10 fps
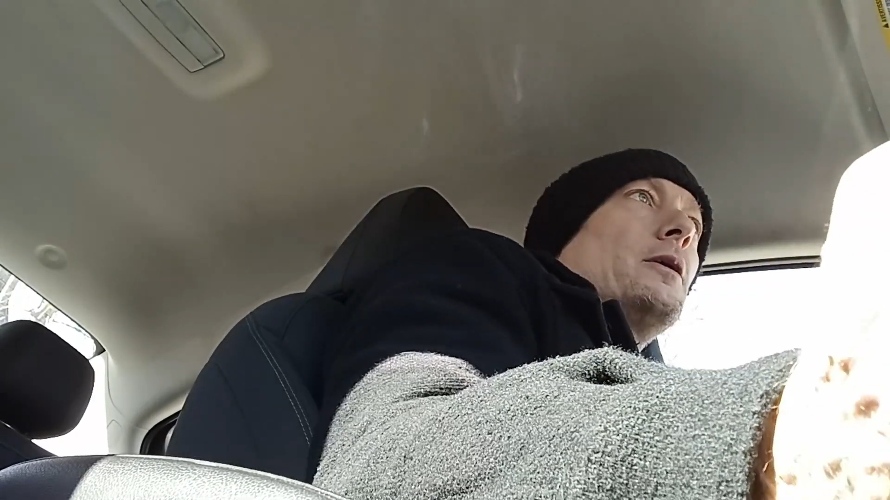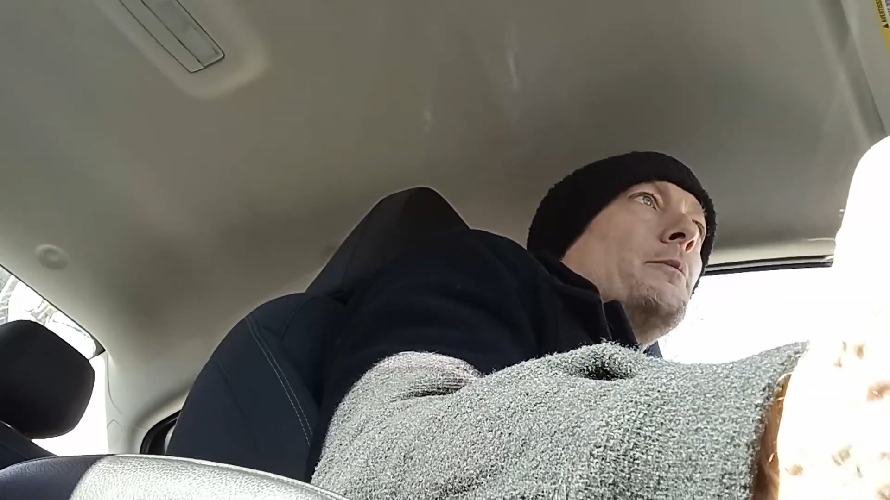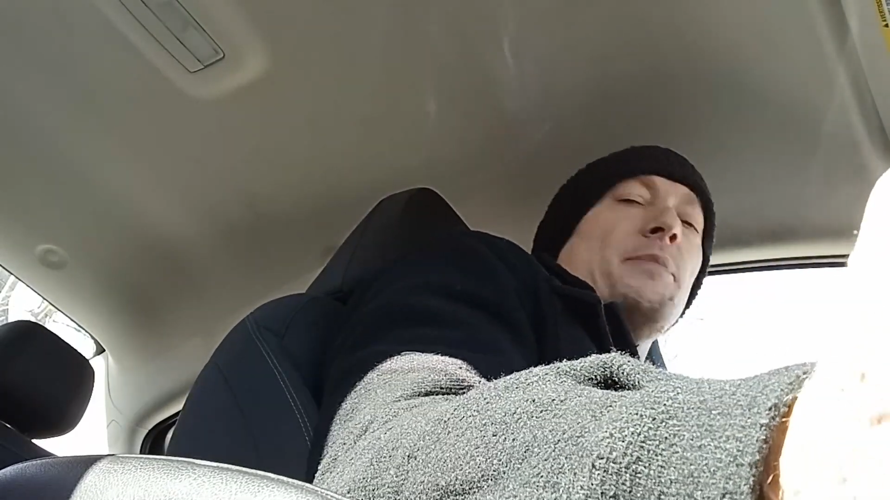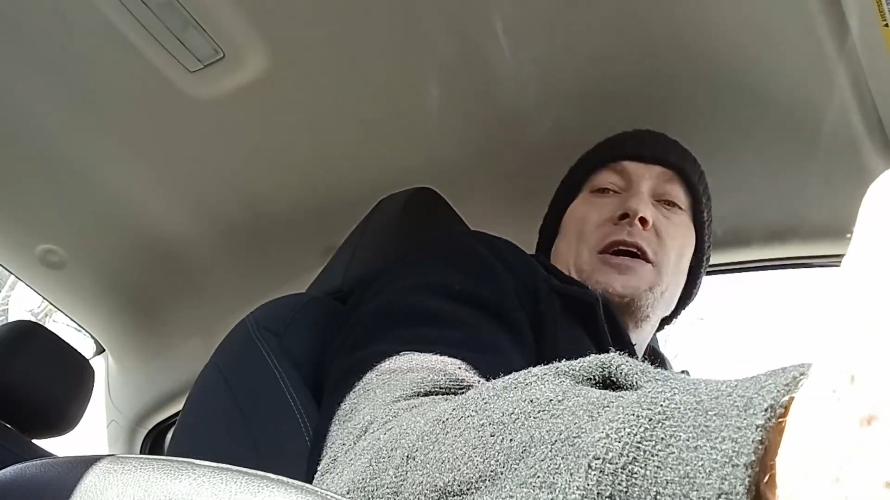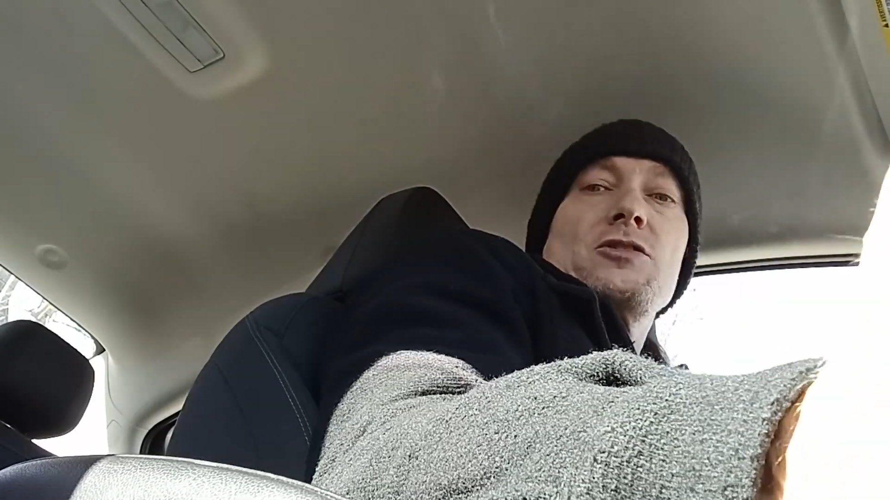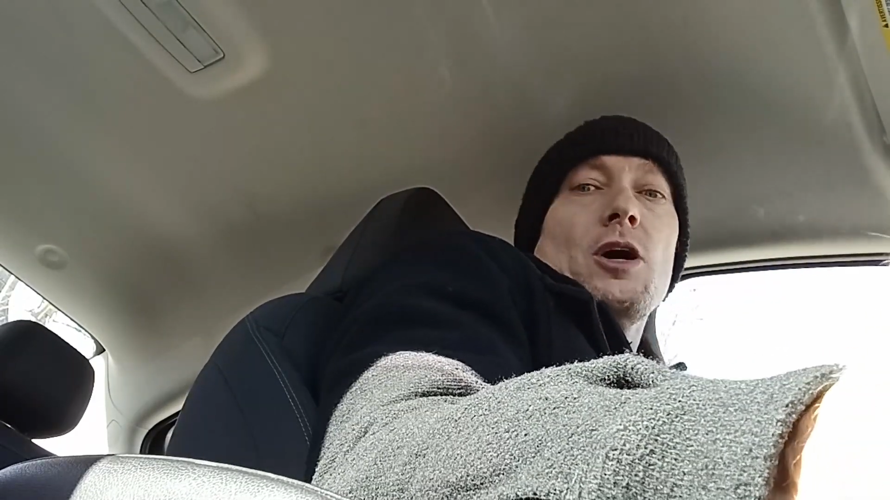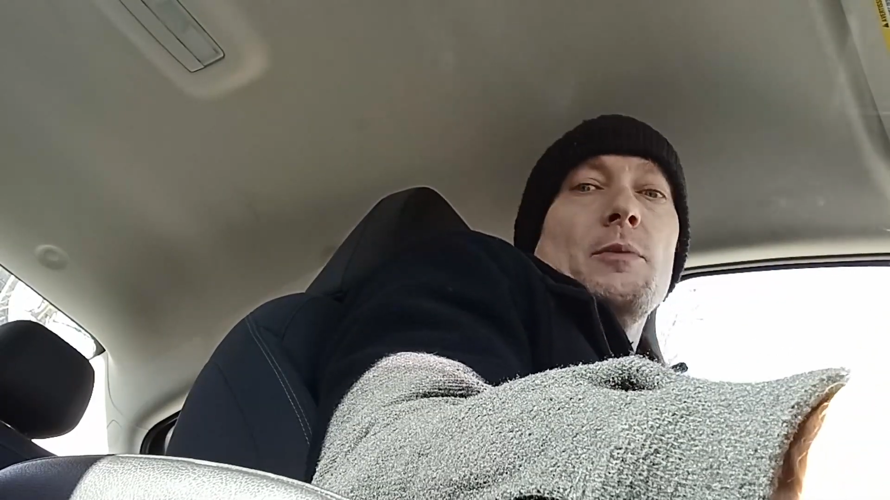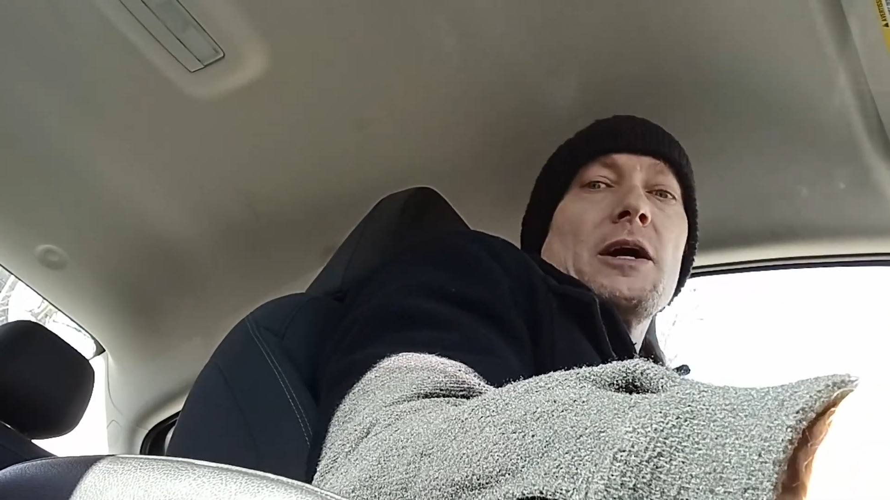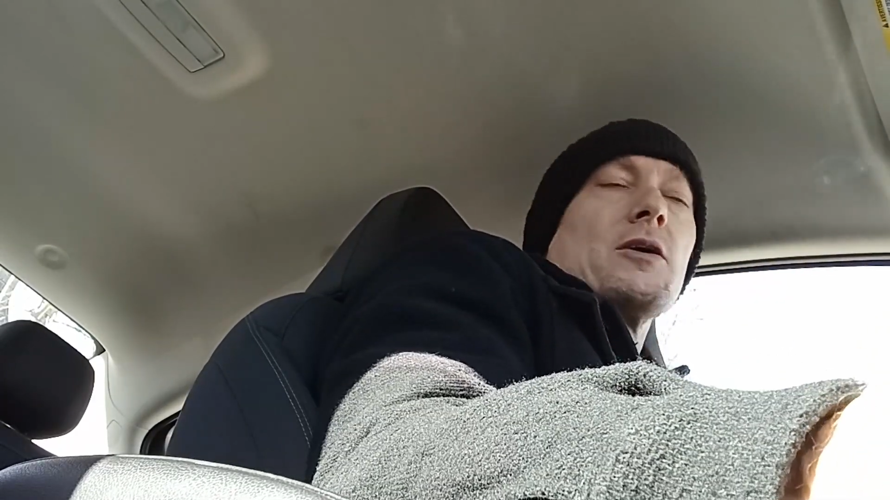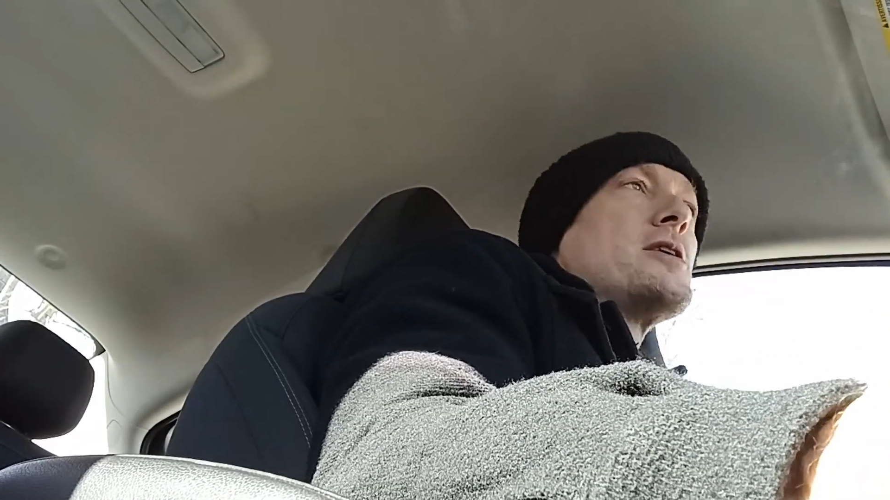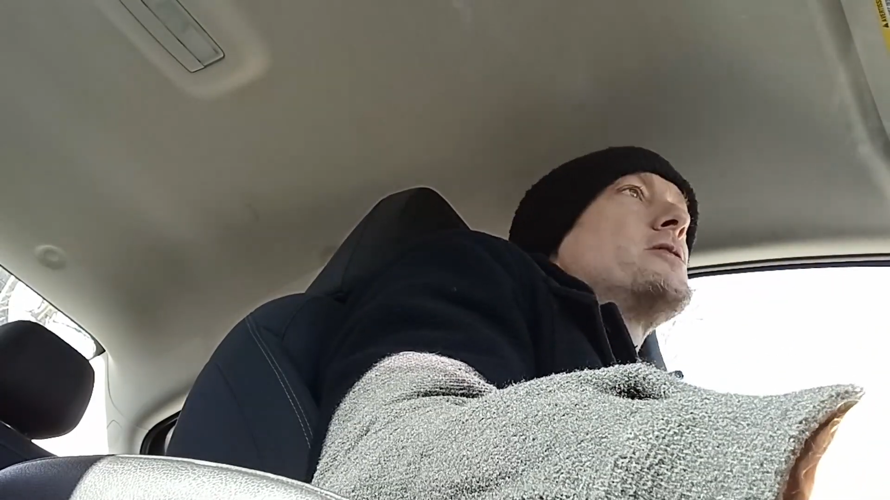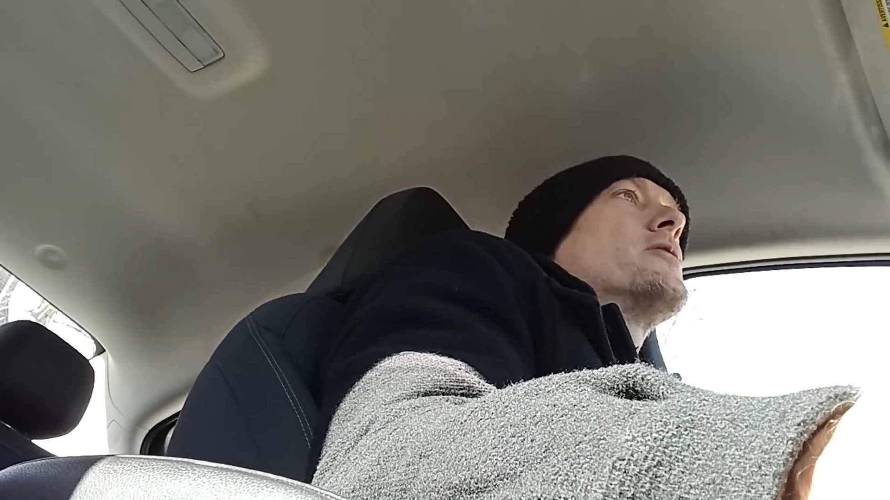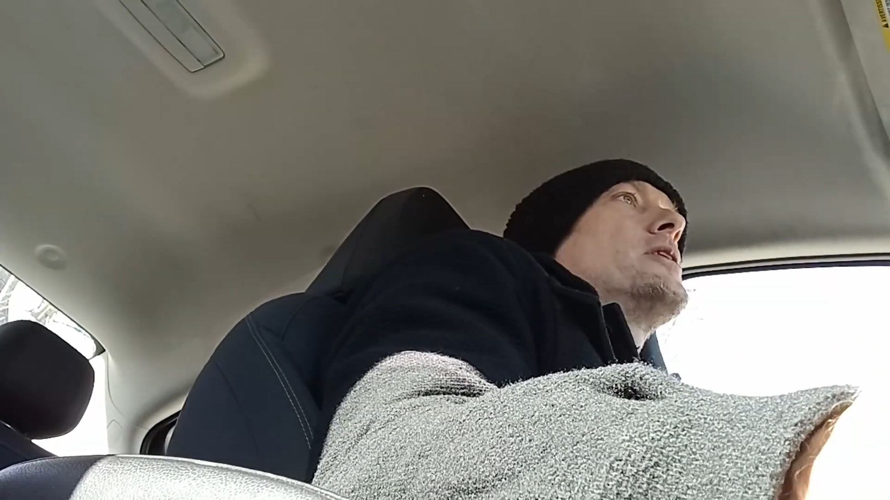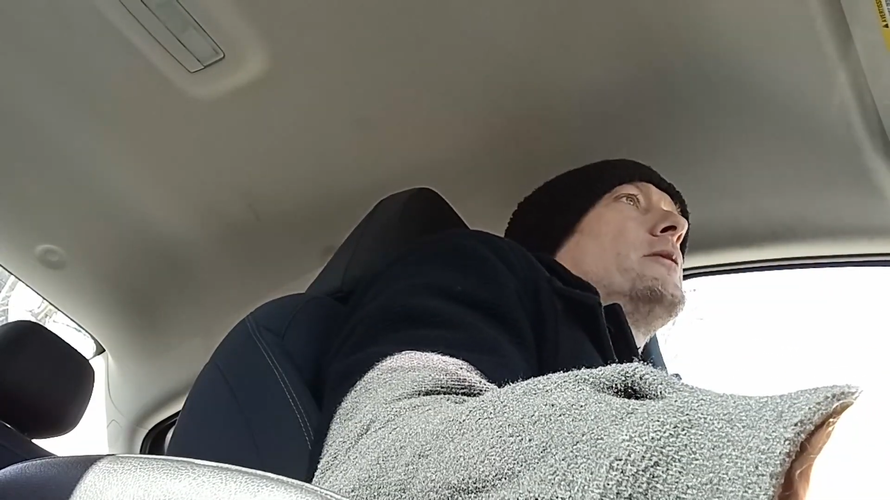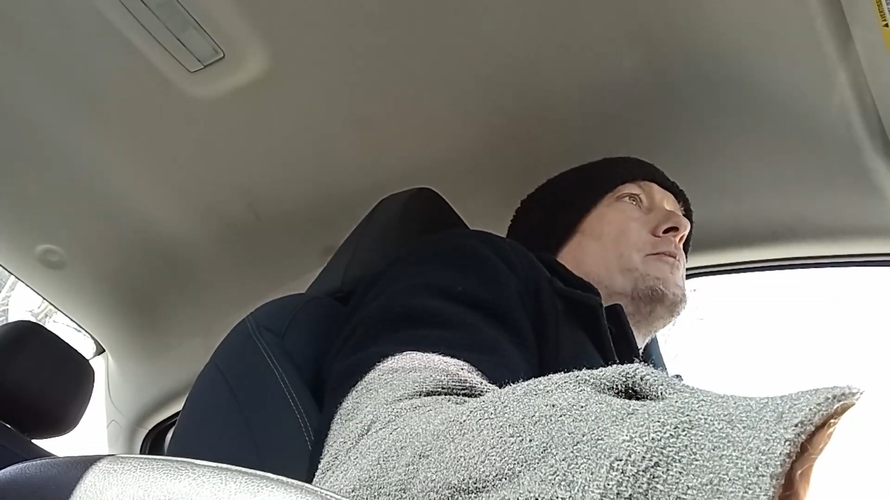based on my criteria.